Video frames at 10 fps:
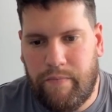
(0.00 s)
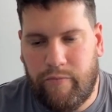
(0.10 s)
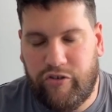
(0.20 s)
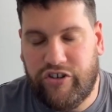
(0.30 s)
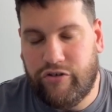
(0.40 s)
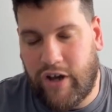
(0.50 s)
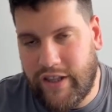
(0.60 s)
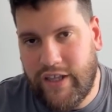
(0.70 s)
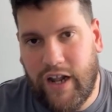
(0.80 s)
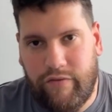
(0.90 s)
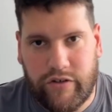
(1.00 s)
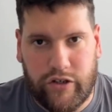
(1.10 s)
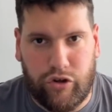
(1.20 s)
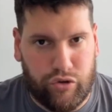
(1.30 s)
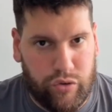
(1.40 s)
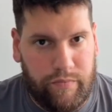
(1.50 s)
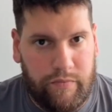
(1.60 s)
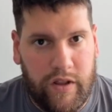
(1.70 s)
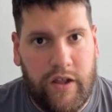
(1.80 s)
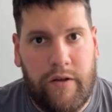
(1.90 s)
which is not ideal for sector 2,
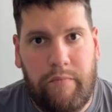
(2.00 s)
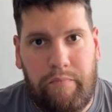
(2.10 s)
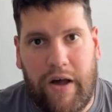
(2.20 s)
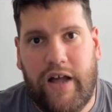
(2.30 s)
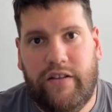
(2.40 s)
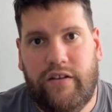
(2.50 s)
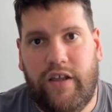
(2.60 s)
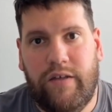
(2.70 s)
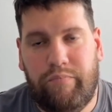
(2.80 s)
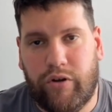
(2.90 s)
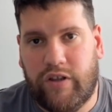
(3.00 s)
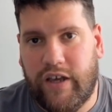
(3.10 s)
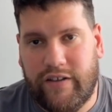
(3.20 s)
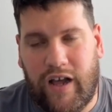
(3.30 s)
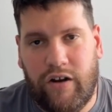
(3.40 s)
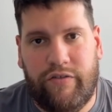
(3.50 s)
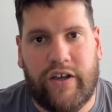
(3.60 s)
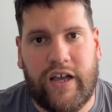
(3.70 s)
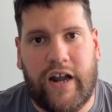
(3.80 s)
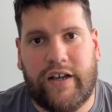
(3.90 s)
but it protects a lot of the
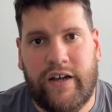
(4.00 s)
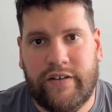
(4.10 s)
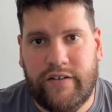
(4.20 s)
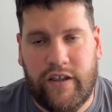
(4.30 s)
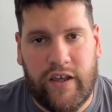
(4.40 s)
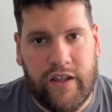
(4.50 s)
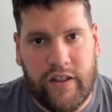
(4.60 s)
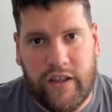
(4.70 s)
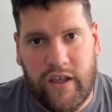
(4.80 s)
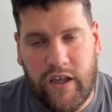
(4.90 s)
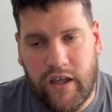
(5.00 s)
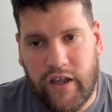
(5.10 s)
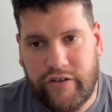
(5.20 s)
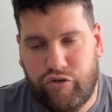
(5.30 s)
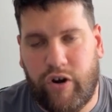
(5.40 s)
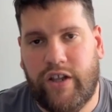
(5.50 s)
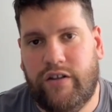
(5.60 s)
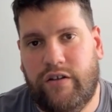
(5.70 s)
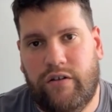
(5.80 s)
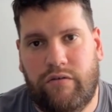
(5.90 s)
carcass in the straight,
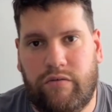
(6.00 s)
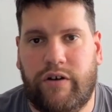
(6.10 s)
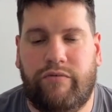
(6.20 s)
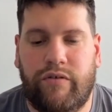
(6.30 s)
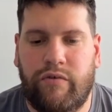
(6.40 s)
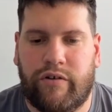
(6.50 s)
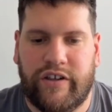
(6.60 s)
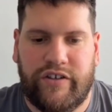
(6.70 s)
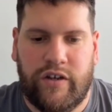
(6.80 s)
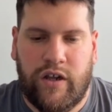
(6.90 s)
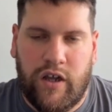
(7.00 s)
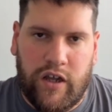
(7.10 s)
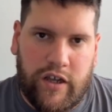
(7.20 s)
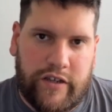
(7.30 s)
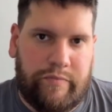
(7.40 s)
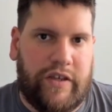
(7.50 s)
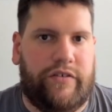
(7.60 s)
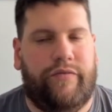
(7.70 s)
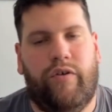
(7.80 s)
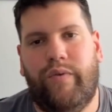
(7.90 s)
where we will reach speeds
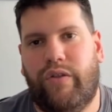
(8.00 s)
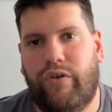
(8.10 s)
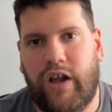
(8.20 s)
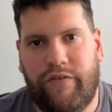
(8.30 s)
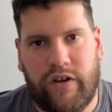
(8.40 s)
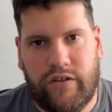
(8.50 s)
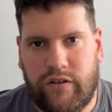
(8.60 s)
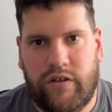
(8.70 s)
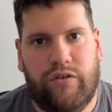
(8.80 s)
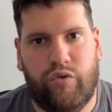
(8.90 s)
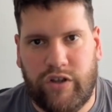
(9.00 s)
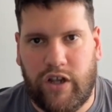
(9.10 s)
of over 320